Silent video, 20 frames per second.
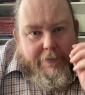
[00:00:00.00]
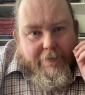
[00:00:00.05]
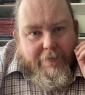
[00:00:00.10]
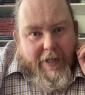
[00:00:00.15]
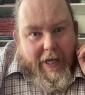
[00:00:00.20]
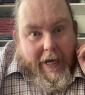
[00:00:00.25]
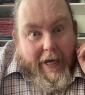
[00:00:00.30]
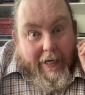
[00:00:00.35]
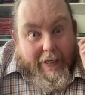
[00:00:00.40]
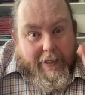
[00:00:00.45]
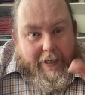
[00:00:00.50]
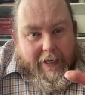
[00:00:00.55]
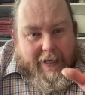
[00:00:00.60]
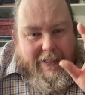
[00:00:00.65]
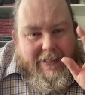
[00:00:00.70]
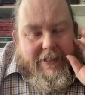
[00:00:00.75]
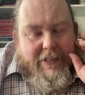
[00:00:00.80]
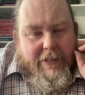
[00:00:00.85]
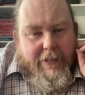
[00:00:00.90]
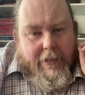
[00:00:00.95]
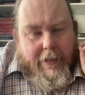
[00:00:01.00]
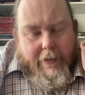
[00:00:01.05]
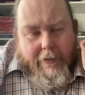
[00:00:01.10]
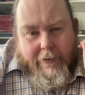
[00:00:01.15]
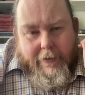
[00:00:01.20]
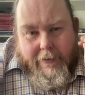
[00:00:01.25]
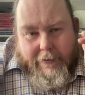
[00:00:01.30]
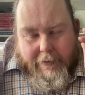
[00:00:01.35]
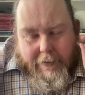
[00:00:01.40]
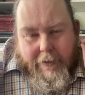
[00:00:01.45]
That isn't a...
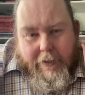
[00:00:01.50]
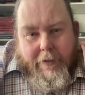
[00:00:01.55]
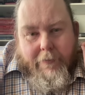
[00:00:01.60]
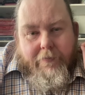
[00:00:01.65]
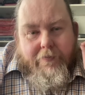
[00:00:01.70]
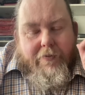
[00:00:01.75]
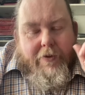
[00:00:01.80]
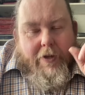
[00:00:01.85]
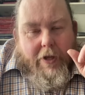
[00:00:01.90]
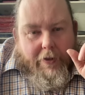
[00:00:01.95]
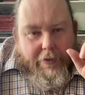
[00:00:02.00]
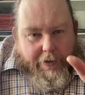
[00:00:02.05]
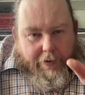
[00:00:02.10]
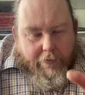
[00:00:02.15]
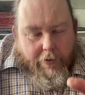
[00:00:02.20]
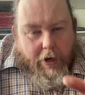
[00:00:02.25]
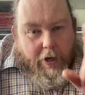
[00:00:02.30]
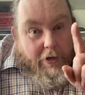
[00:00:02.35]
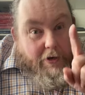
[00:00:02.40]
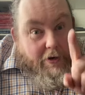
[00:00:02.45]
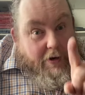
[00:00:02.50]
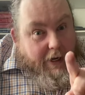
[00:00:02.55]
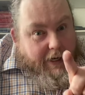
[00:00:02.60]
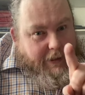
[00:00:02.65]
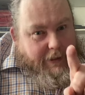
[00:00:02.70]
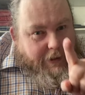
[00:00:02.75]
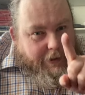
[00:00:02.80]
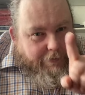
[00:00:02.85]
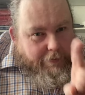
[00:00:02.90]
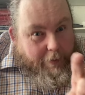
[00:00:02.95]
There are
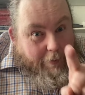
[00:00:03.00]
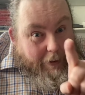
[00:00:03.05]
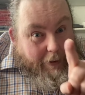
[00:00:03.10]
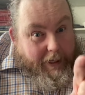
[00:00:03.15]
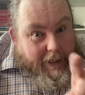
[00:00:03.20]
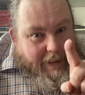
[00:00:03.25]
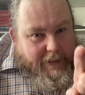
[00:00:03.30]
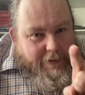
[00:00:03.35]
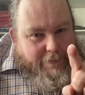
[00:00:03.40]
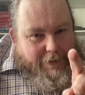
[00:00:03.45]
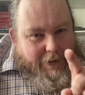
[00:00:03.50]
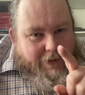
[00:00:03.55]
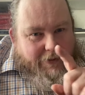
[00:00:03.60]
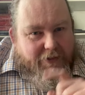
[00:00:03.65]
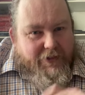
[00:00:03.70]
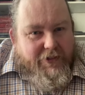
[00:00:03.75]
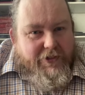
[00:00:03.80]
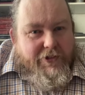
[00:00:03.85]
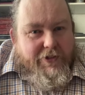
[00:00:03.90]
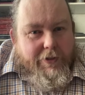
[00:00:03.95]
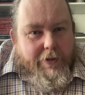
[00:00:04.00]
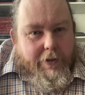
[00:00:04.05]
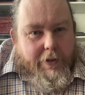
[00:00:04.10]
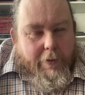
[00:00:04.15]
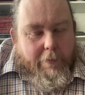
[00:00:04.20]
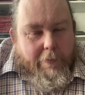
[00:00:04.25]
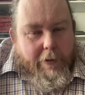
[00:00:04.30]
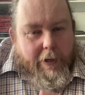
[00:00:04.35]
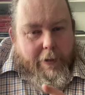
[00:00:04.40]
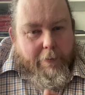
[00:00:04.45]
later replacements
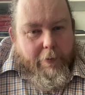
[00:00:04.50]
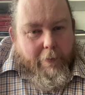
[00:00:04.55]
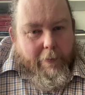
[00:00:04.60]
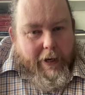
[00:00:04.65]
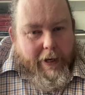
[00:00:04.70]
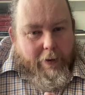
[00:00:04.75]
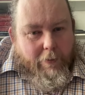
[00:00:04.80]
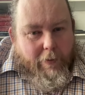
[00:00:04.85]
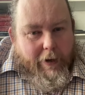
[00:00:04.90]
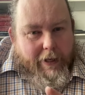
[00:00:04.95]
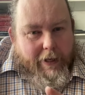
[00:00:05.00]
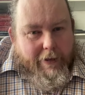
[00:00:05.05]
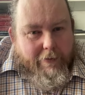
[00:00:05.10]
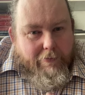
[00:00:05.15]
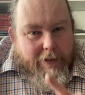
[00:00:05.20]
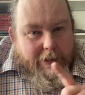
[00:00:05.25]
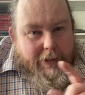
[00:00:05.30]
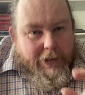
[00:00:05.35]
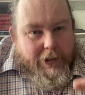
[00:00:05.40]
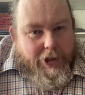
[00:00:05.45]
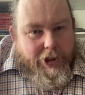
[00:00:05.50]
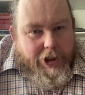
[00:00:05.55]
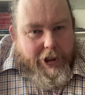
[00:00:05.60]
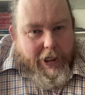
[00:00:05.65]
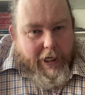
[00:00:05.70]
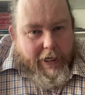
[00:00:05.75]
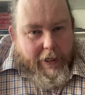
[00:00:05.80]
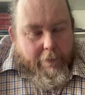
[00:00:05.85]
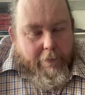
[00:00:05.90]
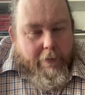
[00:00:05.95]
that people make where there isn't a
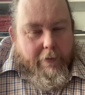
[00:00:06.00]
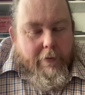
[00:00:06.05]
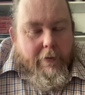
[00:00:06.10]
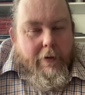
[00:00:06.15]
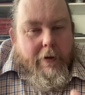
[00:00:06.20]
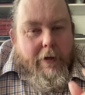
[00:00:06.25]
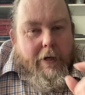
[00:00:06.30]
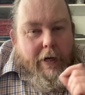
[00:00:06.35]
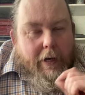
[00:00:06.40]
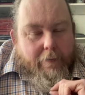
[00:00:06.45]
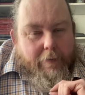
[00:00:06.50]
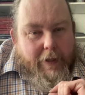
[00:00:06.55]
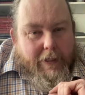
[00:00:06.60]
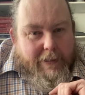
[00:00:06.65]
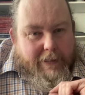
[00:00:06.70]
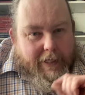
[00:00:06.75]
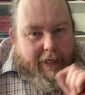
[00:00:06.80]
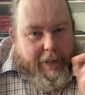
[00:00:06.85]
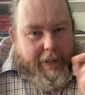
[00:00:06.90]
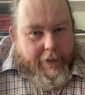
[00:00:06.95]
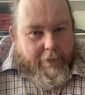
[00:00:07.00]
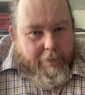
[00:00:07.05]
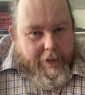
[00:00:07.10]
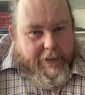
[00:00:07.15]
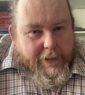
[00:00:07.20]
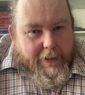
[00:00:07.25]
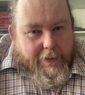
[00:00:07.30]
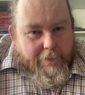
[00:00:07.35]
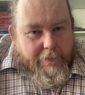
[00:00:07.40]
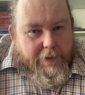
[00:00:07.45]
chape and they take them to
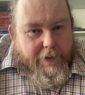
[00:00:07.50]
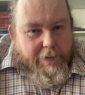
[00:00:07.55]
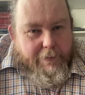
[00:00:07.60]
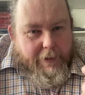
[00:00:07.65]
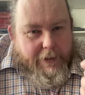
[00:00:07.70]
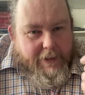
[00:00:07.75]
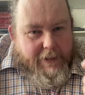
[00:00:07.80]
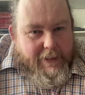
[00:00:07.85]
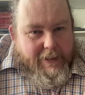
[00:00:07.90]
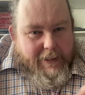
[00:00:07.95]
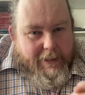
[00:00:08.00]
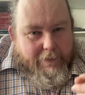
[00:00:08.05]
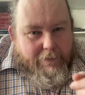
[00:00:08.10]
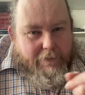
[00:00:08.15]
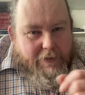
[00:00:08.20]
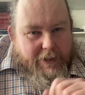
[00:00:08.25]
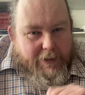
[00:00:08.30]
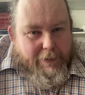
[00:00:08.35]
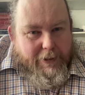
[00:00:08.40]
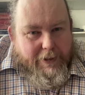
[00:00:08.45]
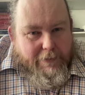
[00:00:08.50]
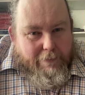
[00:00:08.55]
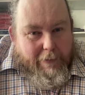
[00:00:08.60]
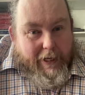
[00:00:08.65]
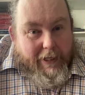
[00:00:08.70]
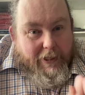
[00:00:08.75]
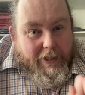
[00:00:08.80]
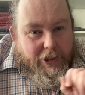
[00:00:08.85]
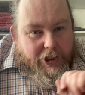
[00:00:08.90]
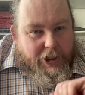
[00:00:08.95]
silversmiths and silversmiths
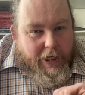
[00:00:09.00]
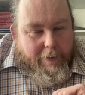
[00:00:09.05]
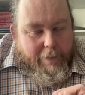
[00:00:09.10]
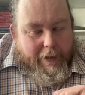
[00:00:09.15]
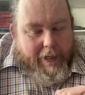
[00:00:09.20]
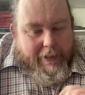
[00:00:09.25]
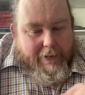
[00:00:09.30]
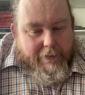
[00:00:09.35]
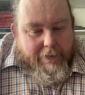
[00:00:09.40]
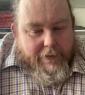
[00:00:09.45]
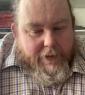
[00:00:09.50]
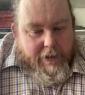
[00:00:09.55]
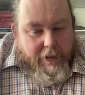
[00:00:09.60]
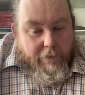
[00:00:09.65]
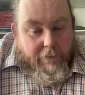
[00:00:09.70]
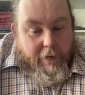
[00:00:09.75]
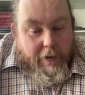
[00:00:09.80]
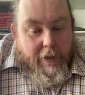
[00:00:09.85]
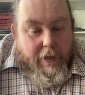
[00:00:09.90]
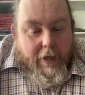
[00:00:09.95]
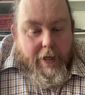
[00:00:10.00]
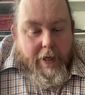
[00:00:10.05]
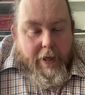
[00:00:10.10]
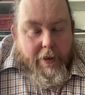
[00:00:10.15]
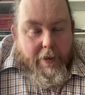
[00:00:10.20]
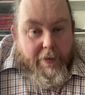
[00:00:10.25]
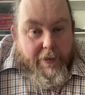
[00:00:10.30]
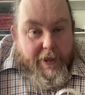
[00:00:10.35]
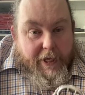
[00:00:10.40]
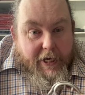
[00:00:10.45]
make the chape out of silver.
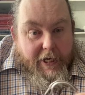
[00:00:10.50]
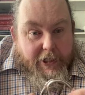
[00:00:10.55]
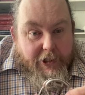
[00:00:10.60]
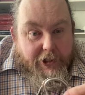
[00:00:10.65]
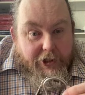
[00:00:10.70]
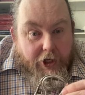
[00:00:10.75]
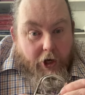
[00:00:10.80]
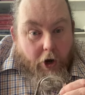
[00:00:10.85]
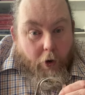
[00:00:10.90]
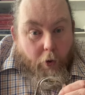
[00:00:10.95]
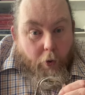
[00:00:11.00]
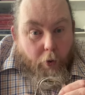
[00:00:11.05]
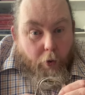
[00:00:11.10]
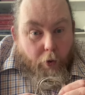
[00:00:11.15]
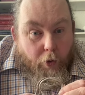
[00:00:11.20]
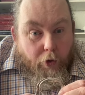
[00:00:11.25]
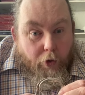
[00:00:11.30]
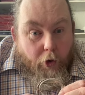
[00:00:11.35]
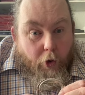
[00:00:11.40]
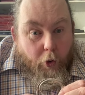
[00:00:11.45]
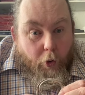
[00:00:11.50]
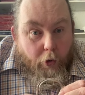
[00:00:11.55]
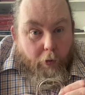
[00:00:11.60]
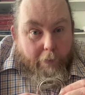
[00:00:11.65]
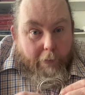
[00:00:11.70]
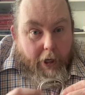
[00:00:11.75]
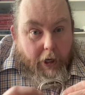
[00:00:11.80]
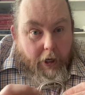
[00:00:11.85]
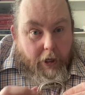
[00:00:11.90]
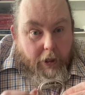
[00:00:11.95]
These are all
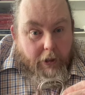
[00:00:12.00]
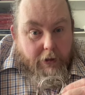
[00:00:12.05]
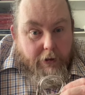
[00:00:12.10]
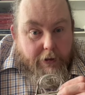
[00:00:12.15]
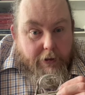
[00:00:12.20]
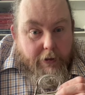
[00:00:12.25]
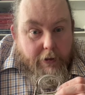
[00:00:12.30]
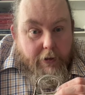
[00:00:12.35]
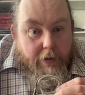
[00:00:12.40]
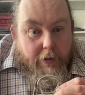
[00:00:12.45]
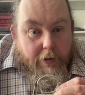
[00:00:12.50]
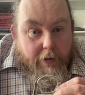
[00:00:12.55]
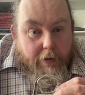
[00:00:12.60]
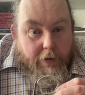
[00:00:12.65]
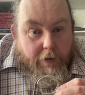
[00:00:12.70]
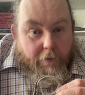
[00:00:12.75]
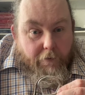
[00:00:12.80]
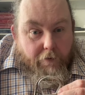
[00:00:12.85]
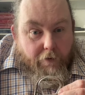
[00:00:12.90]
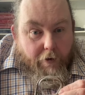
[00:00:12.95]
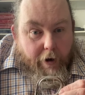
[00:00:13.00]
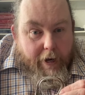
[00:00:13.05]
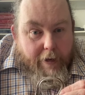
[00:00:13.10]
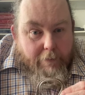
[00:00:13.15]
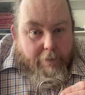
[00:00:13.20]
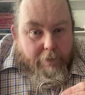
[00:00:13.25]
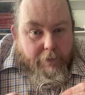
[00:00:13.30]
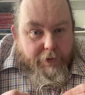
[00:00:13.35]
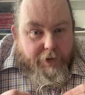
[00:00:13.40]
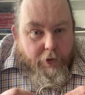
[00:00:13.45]
hallmarked. The
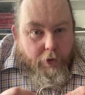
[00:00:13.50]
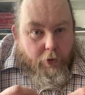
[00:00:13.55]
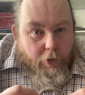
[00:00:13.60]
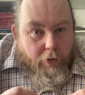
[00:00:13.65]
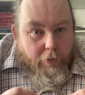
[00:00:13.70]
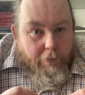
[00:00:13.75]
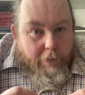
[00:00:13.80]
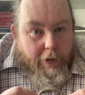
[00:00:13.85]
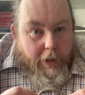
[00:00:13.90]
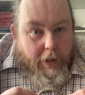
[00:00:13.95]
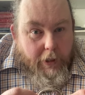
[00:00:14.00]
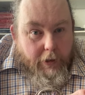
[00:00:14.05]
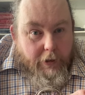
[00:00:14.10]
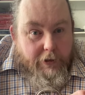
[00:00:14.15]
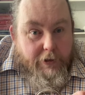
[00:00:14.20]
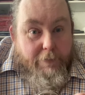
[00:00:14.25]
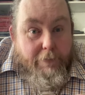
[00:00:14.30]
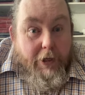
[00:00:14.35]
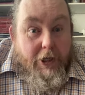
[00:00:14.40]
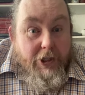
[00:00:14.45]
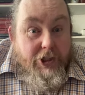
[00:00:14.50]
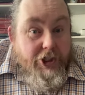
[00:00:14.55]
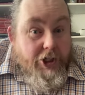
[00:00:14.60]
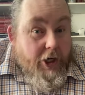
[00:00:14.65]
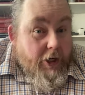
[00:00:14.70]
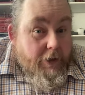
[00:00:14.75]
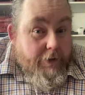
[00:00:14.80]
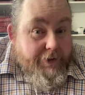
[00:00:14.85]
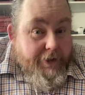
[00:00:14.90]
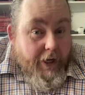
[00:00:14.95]
frames are hallmarked by
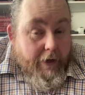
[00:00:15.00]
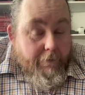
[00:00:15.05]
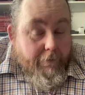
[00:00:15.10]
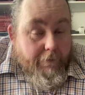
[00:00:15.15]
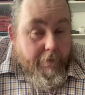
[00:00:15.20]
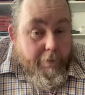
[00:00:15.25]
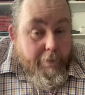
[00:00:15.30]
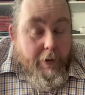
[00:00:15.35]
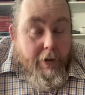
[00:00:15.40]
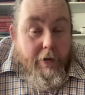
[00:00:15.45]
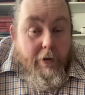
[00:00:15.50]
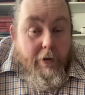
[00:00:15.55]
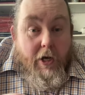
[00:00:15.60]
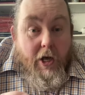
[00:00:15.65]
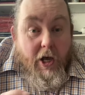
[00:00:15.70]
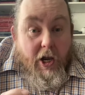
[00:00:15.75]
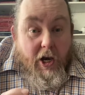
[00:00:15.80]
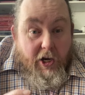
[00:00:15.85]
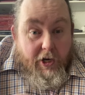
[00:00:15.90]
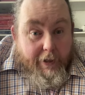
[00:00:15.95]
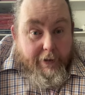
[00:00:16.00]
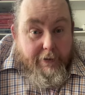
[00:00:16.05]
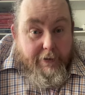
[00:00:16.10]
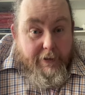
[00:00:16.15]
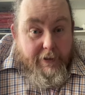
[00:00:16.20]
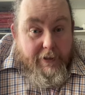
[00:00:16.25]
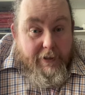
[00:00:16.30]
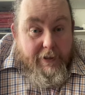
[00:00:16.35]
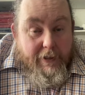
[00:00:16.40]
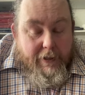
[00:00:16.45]
Charles Huffam,
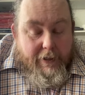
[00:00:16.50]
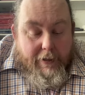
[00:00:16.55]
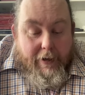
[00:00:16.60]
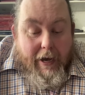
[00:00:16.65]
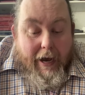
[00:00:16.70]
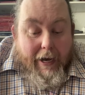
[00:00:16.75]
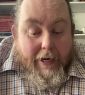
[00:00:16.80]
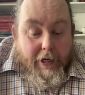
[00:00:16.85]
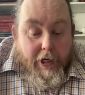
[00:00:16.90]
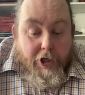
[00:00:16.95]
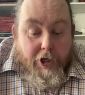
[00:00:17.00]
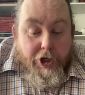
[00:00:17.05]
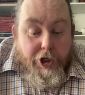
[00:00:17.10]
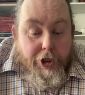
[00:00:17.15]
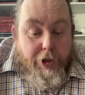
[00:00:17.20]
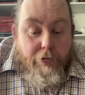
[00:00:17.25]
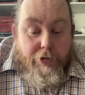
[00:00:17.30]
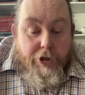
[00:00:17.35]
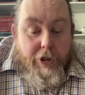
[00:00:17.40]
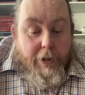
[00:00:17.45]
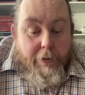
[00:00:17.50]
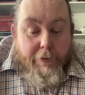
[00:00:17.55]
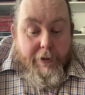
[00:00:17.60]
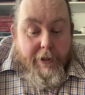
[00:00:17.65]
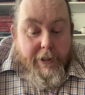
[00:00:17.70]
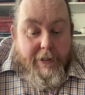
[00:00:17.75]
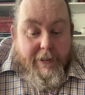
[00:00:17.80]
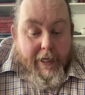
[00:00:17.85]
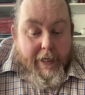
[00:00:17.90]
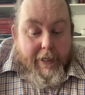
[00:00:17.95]
London, and unusually with
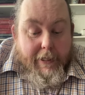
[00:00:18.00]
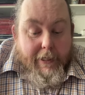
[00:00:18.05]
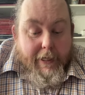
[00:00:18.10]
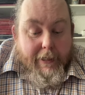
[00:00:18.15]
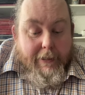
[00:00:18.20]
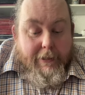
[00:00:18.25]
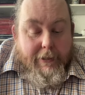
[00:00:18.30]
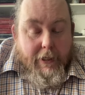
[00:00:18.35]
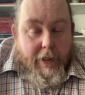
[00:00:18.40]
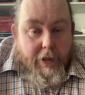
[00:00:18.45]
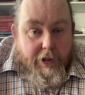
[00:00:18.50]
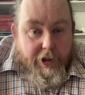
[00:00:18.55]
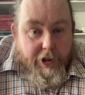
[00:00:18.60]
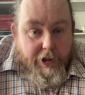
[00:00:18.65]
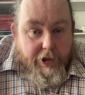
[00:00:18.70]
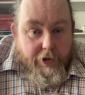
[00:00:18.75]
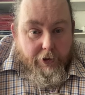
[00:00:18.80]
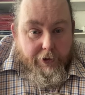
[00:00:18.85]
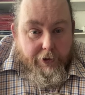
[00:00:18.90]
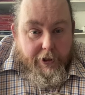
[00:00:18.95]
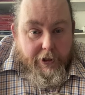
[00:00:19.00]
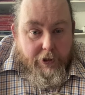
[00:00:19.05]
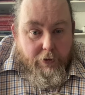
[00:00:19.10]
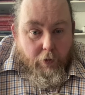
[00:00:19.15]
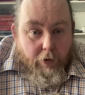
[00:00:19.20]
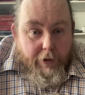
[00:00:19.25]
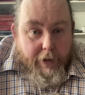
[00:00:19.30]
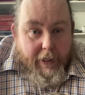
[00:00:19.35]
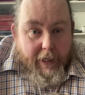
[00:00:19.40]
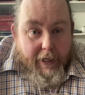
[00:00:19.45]
a date letter, just on this
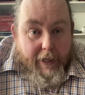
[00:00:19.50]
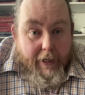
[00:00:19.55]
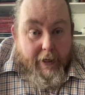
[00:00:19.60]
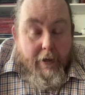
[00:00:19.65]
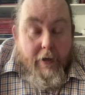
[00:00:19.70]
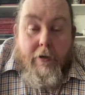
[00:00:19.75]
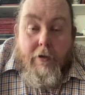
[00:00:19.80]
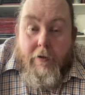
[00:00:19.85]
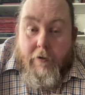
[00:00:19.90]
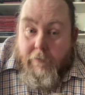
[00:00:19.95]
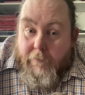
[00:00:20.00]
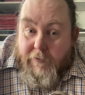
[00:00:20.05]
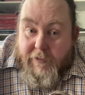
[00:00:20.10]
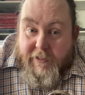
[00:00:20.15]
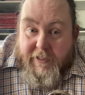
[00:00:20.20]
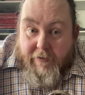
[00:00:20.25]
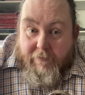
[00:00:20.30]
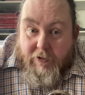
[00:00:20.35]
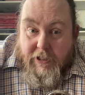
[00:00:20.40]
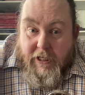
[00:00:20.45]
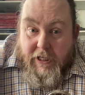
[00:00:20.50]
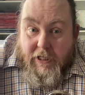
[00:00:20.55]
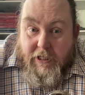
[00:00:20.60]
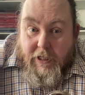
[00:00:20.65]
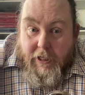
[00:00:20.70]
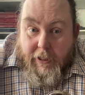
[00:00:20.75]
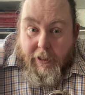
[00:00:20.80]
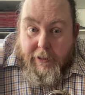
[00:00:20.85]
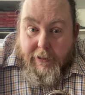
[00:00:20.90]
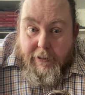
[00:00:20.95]
one here, for
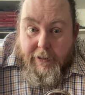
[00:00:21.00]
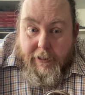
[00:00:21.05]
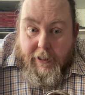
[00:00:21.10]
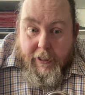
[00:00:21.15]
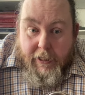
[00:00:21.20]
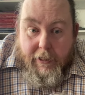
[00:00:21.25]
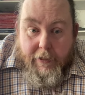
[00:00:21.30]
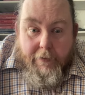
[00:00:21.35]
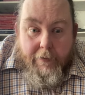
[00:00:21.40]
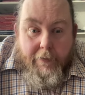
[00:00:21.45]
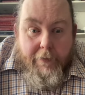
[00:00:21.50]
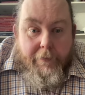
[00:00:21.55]
1790.